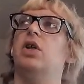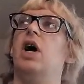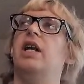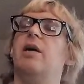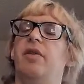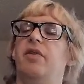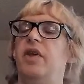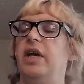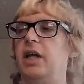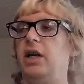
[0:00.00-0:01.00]
lot. And I've been
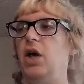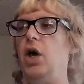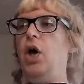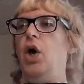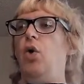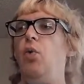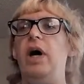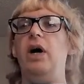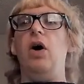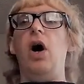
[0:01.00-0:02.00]
thinking,
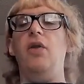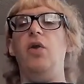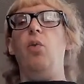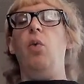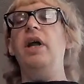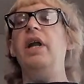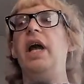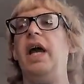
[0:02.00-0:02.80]
well, on the one